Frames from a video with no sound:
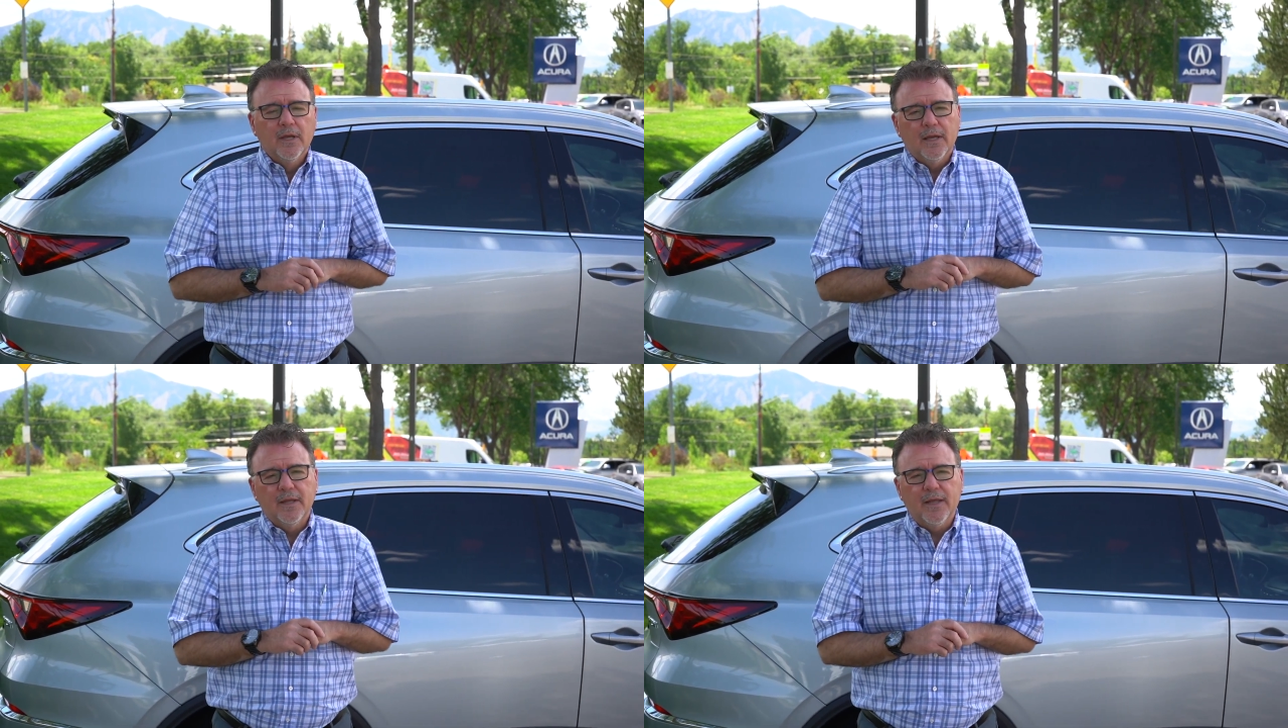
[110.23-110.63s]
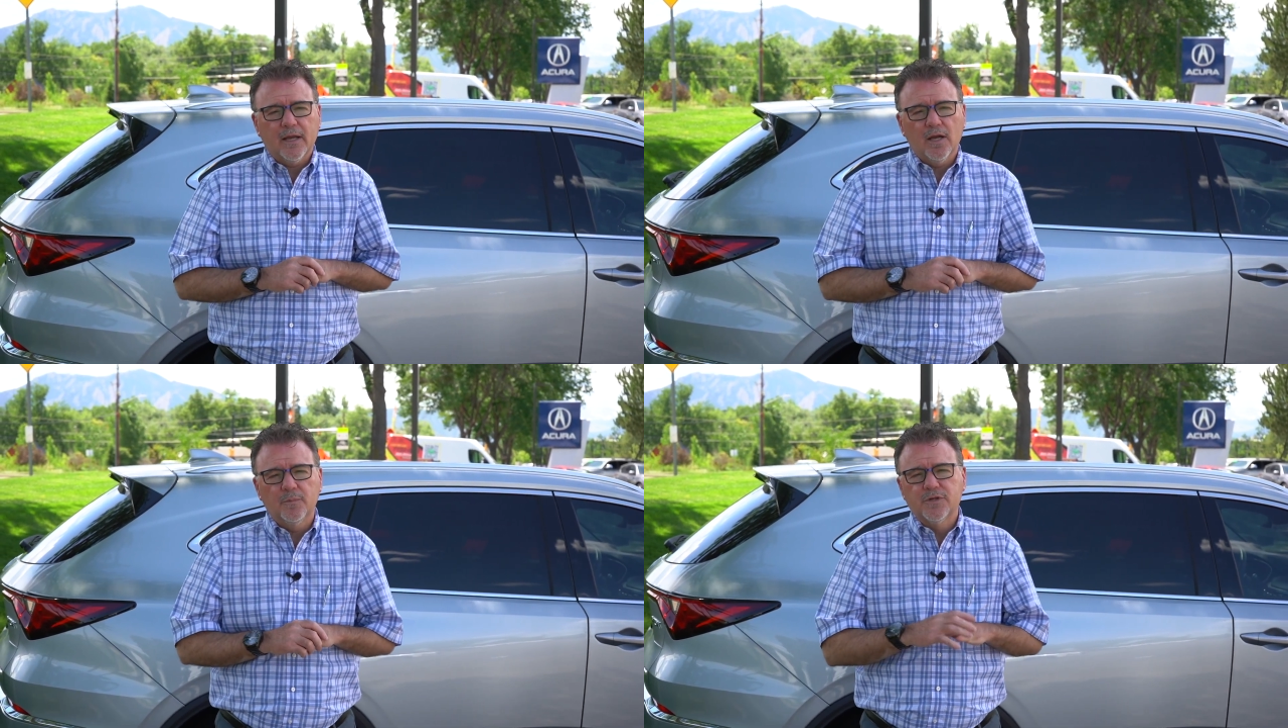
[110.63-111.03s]
And
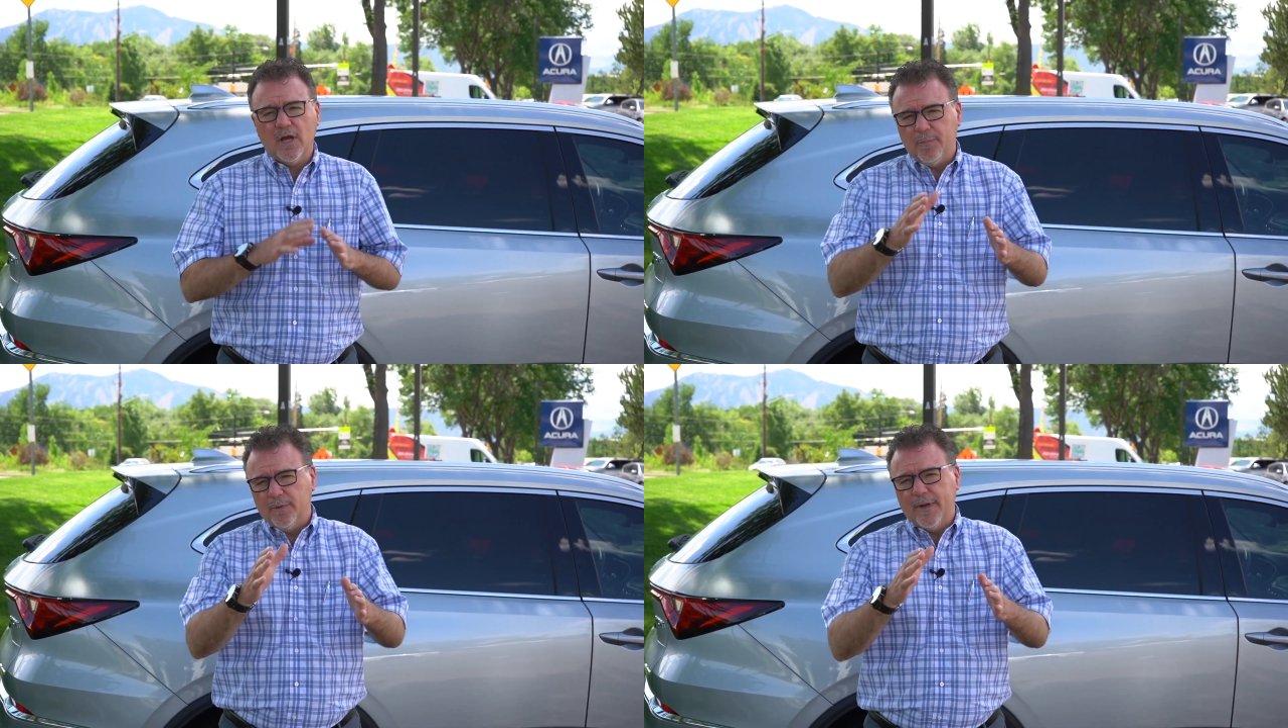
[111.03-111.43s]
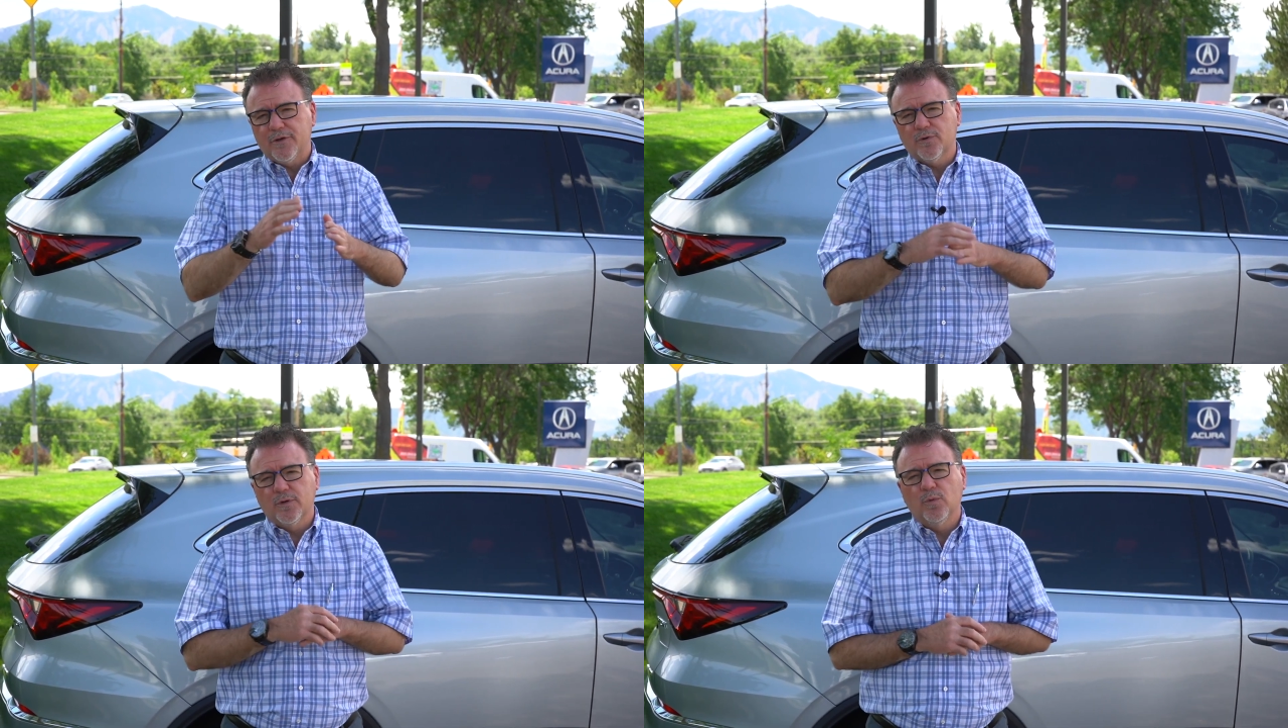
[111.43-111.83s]
that comes
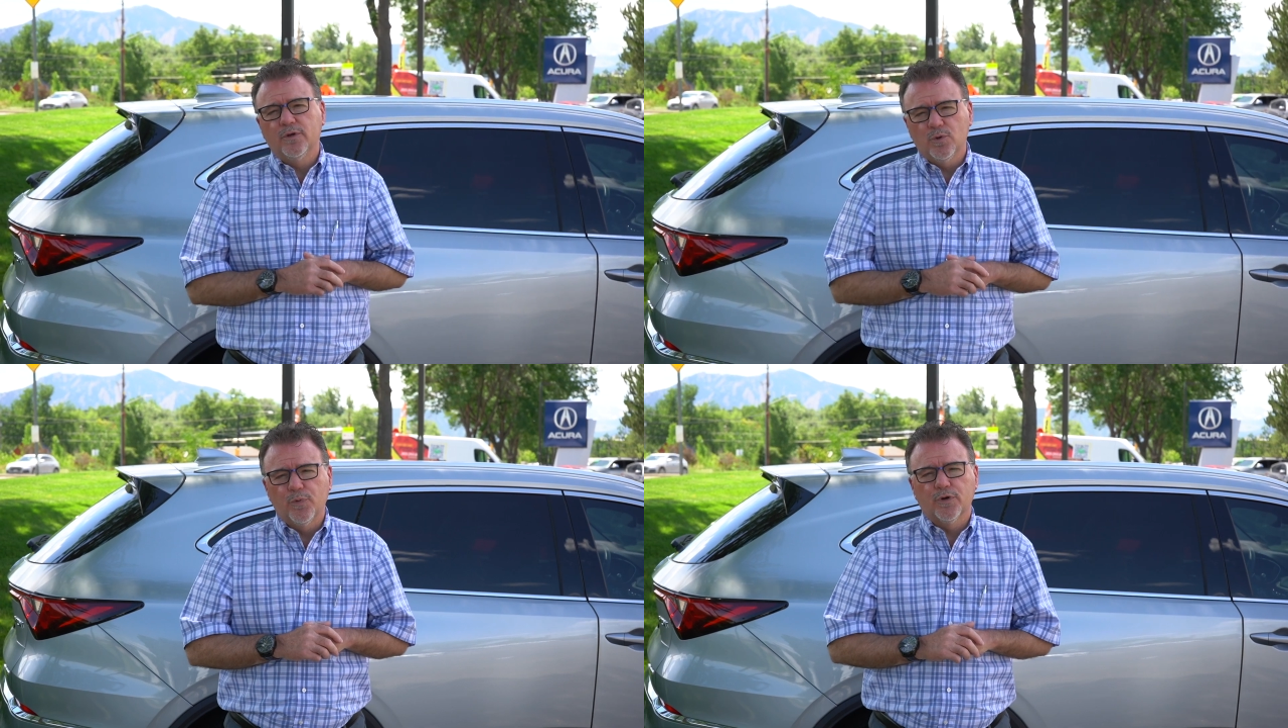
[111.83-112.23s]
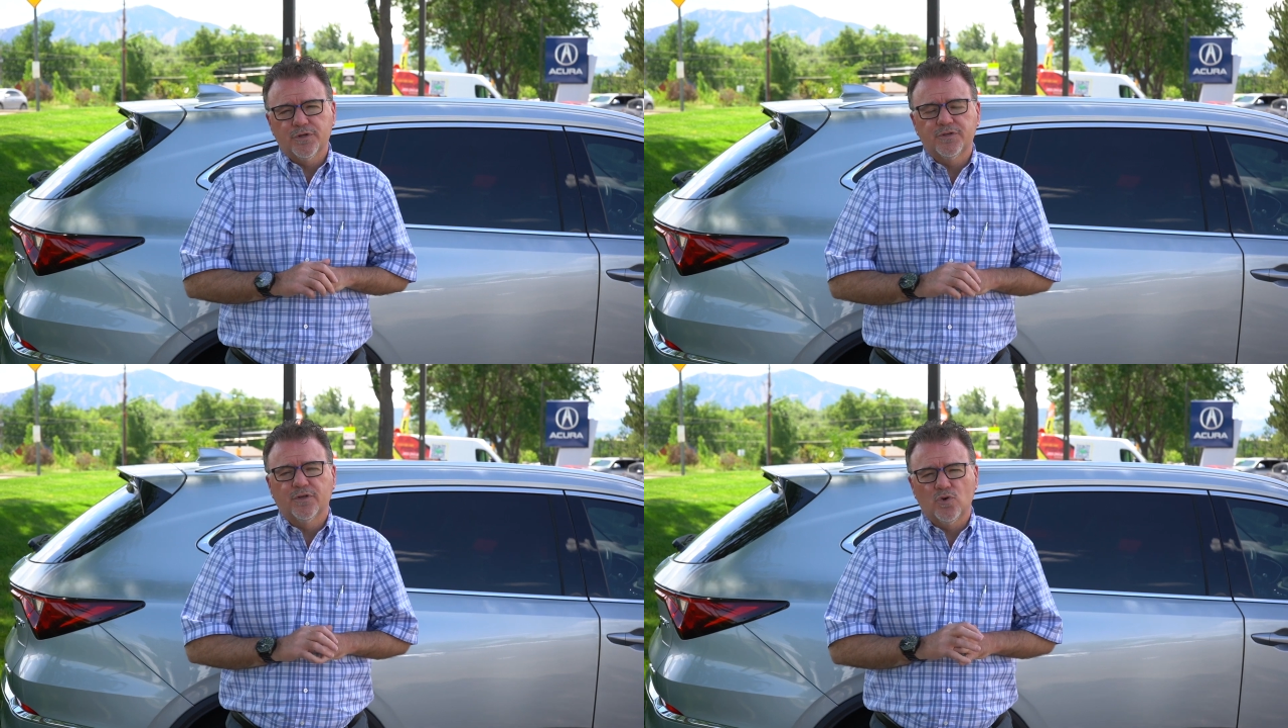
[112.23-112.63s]
complimentary when you
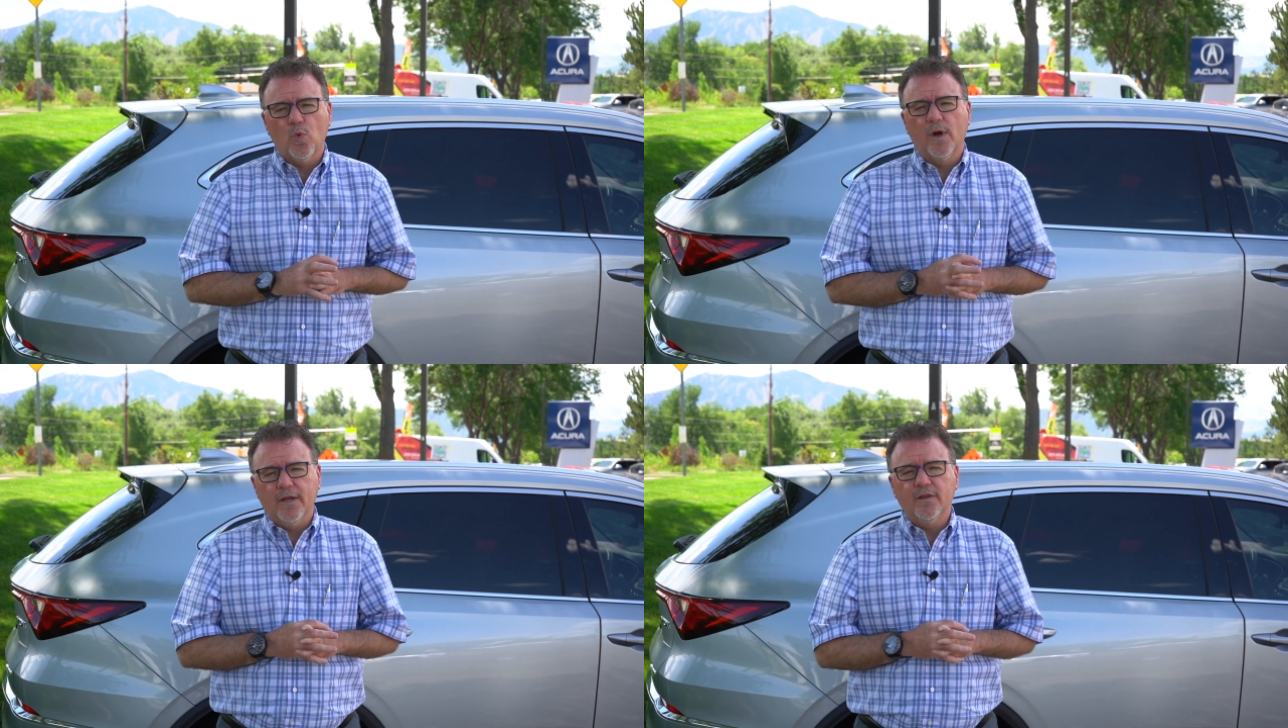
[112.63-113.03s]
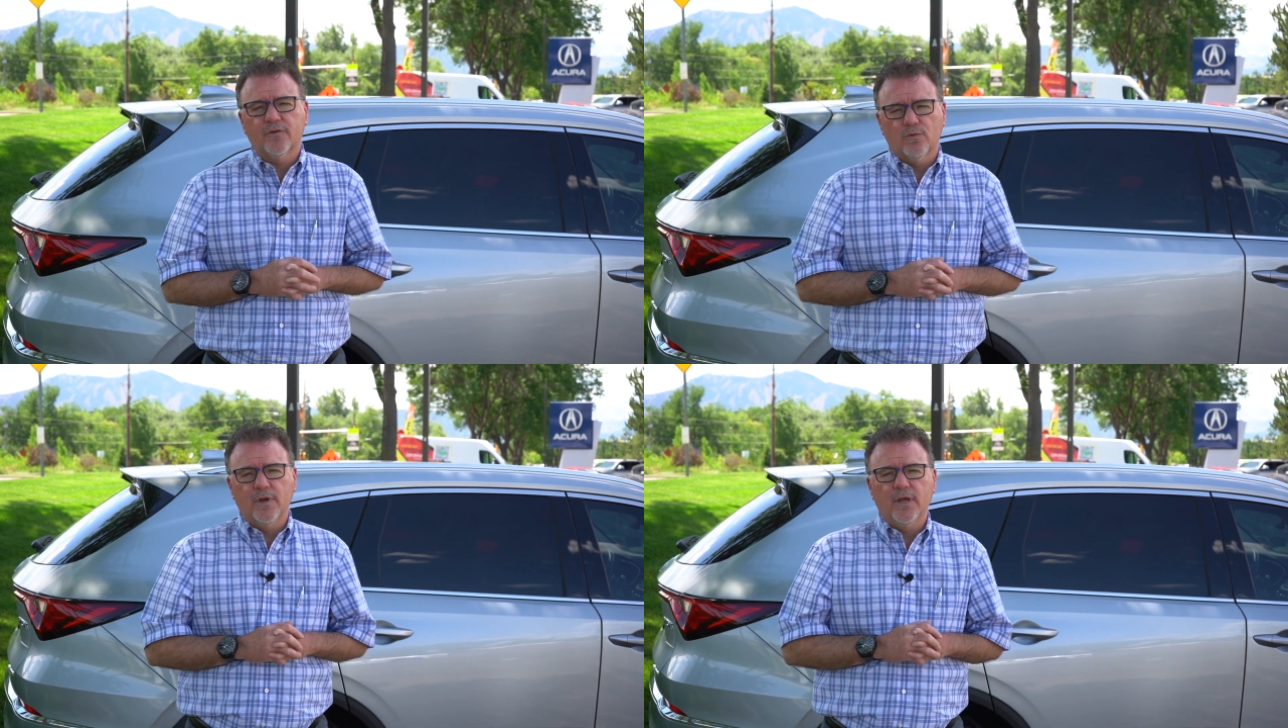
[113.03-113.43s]
purchase a
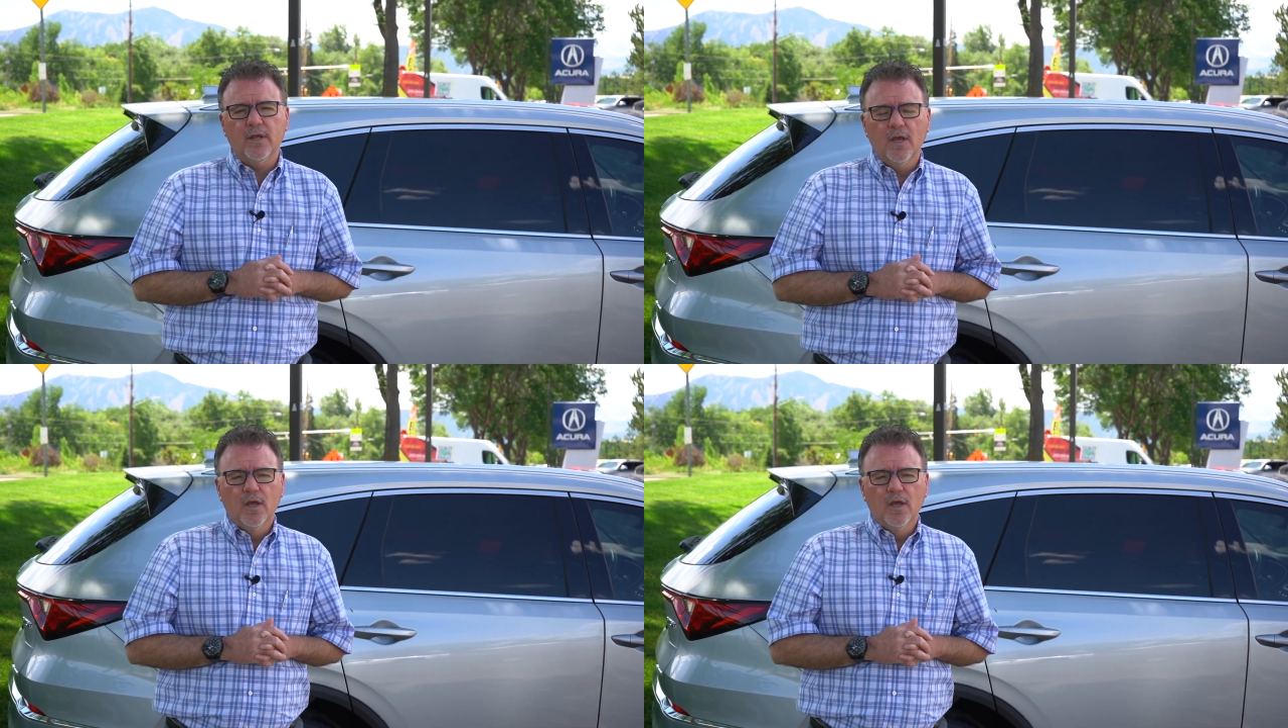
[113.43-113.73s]
23